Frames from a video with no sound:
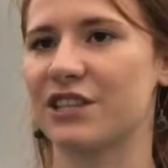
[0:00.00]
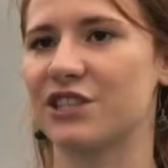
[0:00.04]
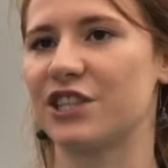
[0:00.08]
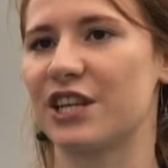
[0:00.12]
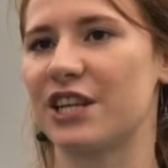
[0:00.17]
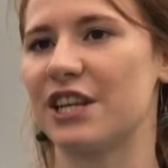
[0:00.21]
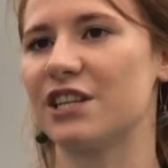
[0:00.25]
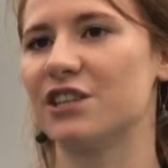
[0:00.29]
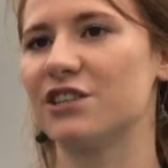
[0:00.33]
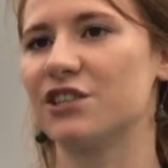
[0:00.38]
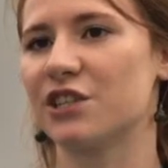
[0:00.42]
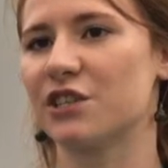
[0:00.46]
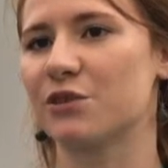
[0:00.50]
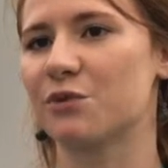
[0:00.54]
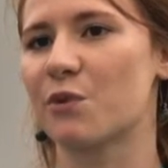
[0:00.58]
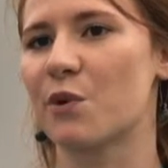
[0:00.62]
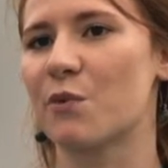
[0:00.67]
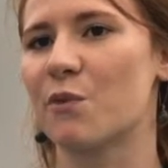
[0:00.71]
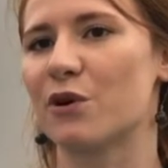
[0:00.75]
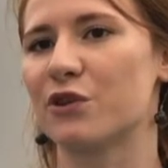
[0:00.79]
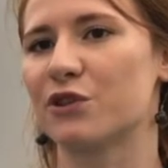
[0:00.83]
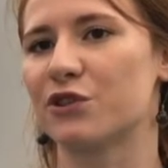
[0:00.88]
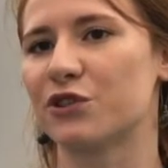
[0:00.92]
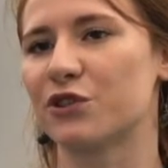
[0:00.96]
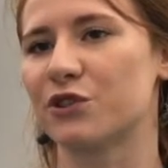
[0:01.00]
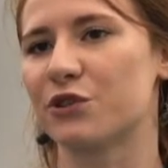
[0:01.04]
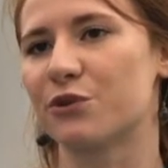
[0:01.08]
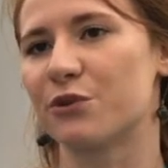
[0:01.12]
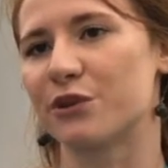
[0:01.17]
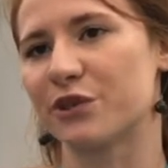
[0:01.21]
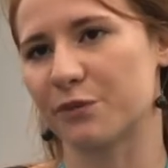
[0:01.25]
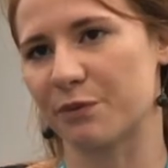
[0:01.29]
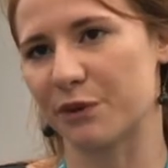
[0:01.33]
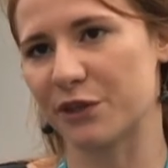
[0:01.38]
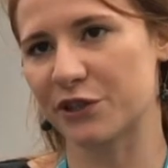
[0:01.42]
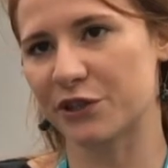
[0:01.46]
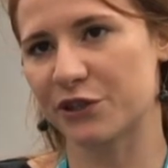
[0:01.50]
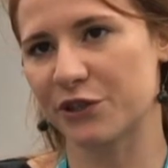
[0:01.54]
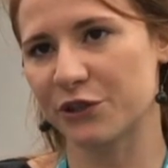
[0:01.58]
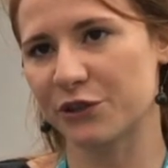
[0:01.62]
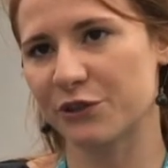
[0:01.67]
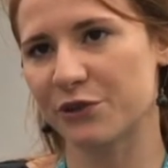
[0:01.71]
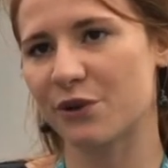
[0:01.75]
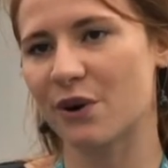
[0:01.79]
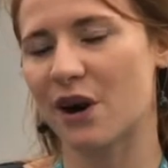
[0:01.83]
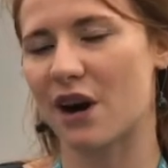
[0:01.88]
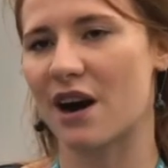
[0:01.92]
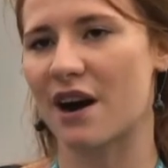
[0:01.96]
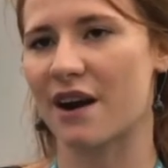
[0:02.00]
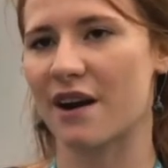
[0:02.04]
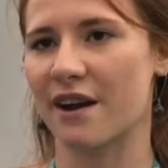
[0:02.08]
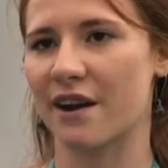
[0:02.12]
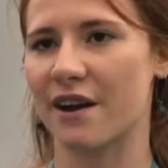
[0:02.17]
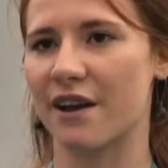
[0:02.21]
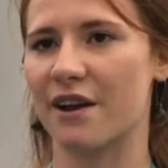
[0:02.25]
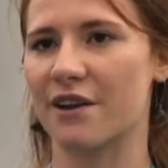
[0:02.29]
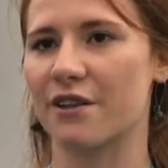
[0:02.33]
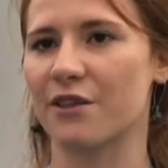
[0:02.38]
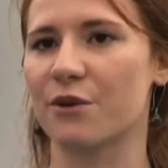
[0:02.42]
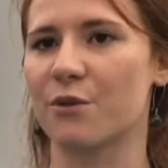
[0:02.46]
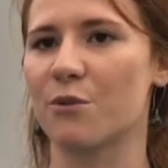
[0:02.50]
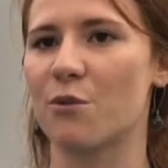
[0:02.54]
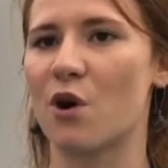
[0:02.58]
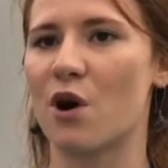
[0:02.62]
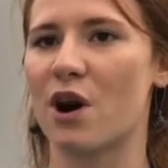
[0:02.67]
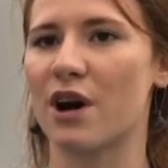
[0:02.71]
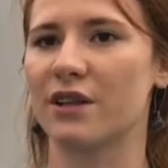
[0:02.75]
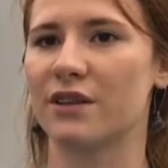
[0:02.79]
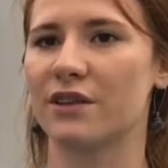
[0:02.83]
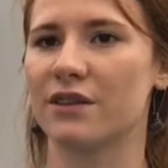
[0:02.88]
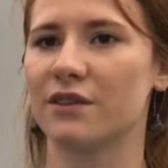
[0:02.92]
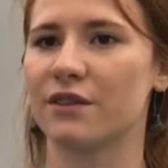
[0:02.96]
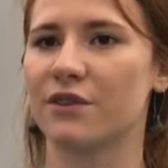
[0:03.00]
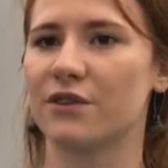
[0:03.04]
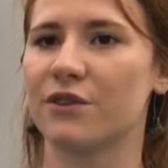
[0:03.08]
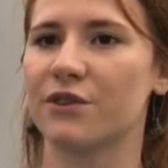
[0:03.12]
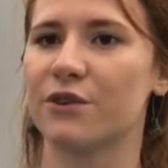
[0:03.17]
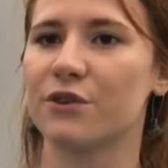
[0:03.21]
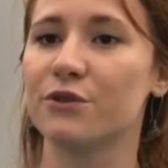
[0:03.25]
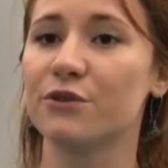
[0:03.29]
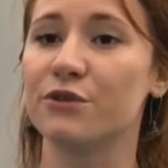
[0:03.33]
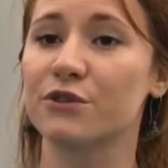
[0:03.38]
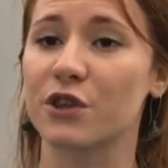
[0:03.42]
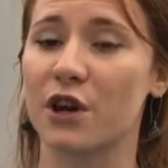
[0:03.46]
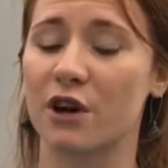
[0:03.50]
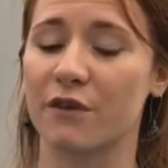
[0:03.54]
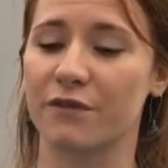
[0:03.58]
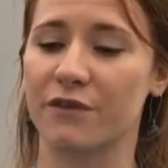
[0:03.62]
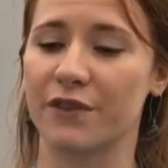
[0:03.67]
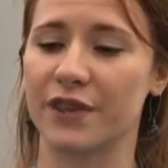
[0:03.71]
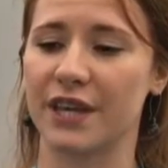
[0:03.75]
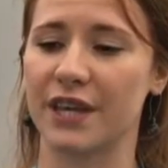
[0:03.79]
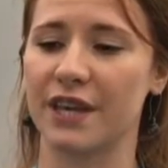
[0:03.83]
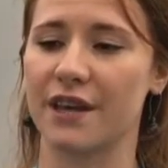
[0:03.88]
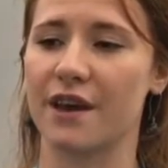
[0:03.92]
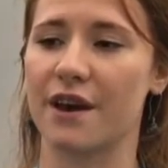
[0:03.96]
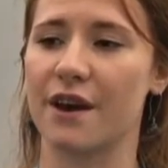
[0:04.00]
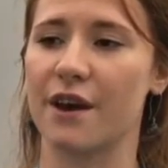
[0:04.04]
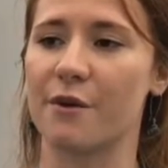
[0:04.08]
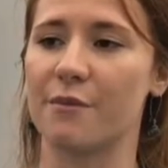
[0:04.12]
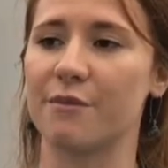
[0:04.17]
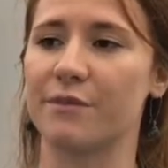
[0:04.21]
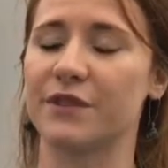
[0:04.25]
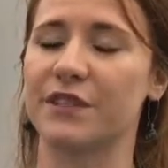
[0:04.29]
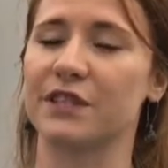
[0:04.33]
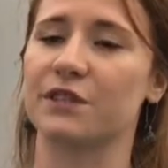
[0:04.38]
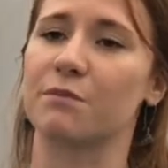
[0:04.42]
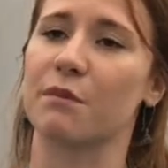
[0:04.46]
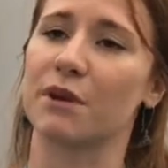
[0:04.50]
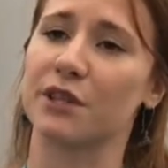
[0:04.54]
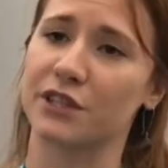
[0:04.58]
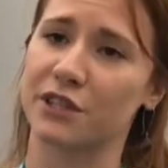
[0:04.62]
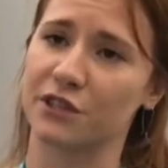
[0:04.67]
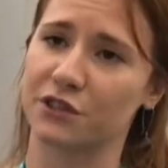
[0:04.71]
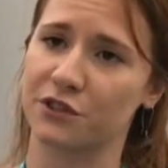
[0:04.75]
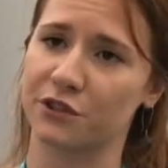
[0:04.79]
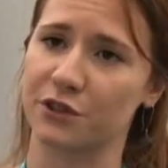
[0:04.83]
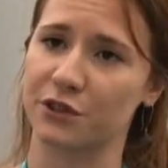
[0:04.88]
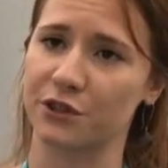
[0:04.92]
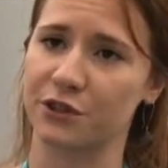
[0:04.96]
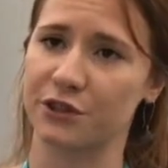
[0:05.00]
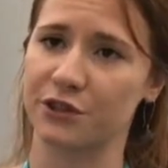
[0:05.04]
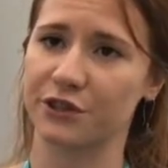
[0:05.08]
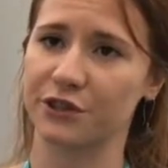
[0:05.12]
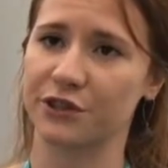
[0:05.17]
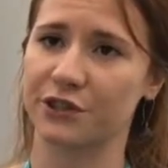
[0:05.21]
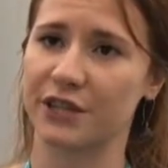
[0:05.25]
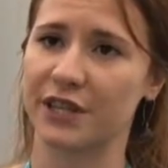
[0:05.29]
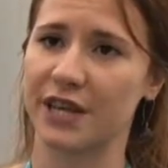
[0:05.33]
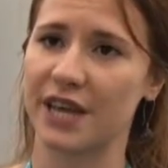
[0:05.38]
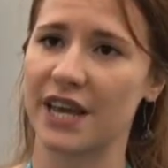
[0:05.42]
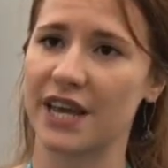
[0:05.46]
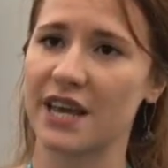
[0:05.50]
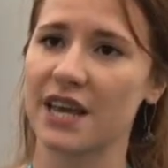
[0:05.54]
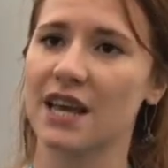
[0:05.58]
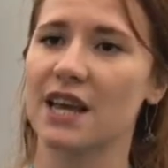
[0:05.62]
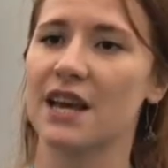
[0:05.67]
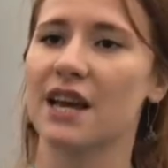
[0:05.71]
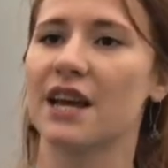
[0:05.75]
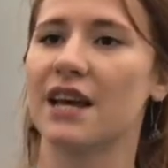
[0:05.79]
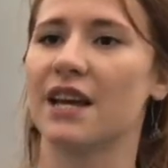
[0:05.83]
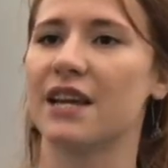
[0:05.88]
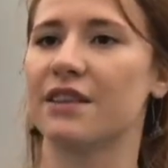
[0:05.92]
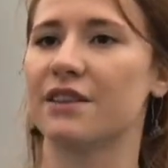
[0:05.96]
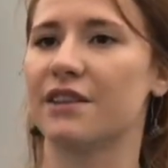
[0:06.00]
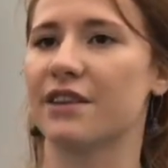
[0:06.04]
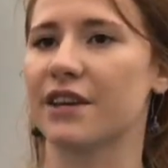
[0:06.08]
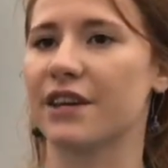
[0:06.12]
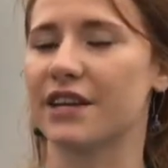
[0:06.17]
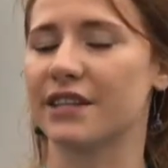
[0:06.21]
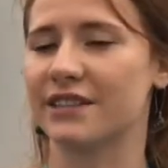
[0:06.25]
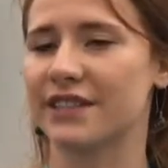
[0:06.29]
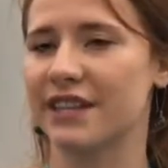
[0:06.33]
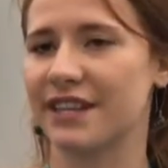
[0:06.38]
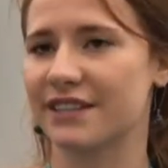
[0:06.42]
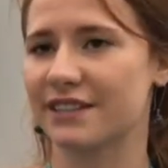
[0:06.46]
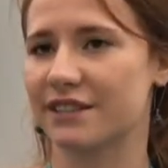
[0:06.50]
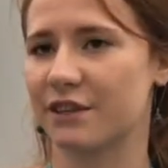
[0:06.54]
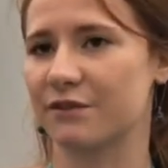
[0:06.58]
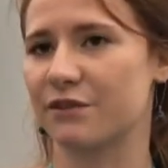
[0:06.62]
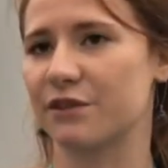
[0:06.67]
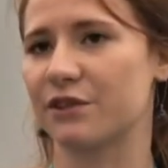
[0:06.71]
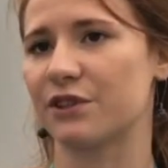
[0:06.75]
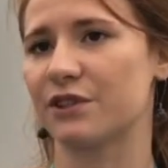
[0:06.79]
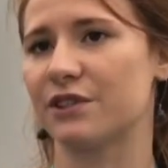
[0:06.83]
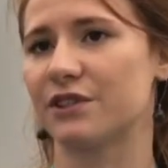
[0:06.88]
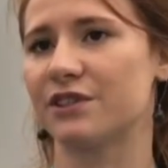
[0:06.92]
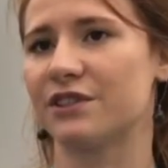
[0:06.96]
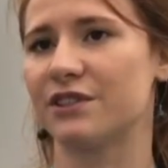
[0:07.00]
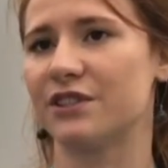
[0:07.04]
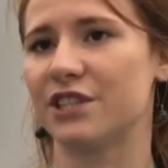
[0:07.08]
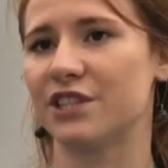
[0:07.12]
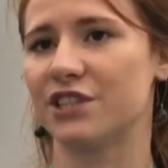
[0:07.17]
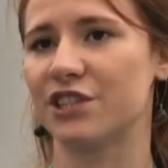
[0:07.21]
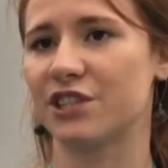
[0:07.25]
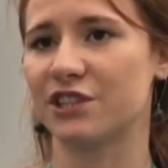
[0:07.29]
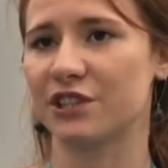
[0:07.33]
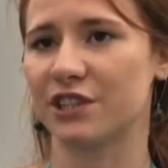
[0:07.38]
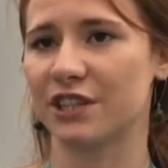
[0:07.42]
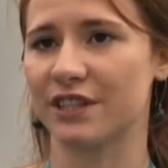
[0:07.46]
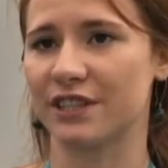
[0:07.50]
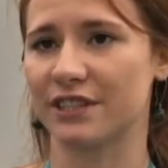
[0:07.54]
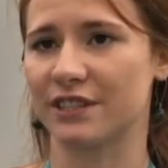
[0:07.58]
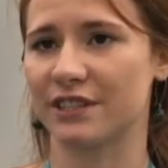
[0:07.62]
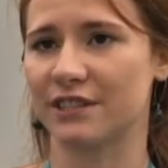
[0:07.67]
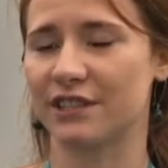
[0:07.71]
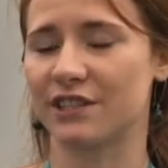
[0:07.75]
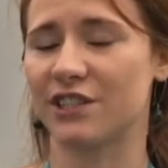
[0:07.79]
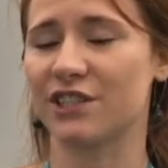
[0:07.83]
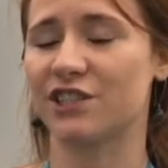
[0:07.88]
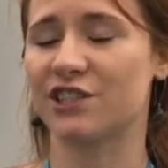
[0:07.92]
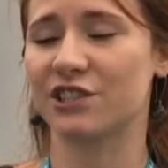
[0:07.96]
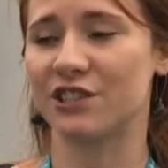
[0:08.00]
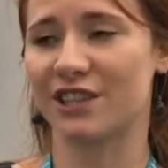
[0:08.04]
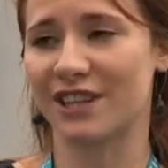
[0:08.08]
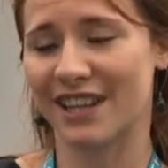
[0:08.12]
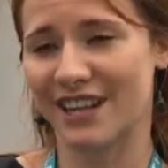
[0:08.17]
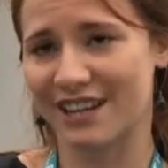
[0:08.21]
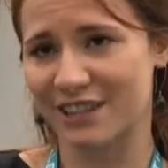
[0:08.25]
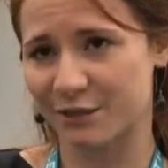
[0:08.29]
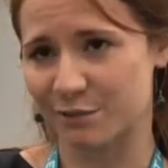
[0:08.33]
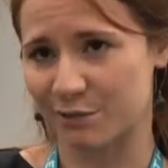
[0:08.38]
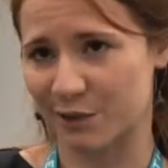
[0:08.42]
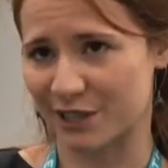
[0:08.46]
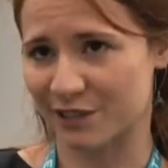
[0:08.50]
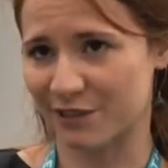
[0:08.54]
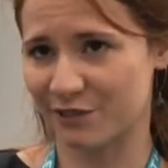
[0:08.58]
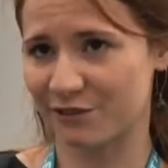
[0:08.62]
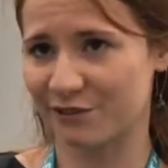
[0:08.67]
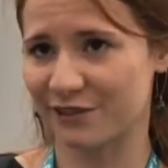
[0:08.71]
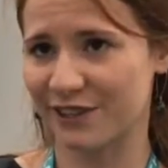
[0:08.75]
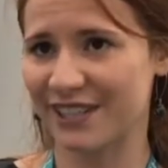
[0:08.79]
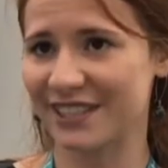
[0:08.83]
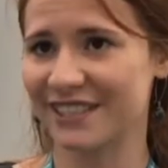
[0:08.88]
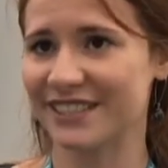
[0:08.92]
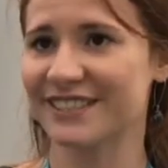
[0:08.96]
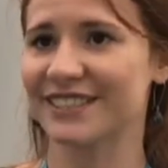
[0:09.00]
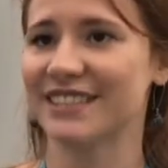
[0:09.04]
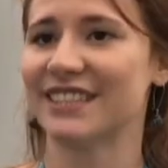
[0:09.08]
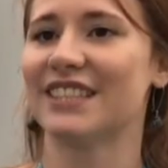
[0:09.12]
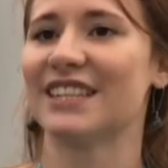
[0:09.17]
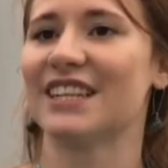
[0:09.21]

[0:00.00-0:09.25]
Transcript: challenges we want to respond to are those of the dismounted soldier today in the context of the digitalized battlefield.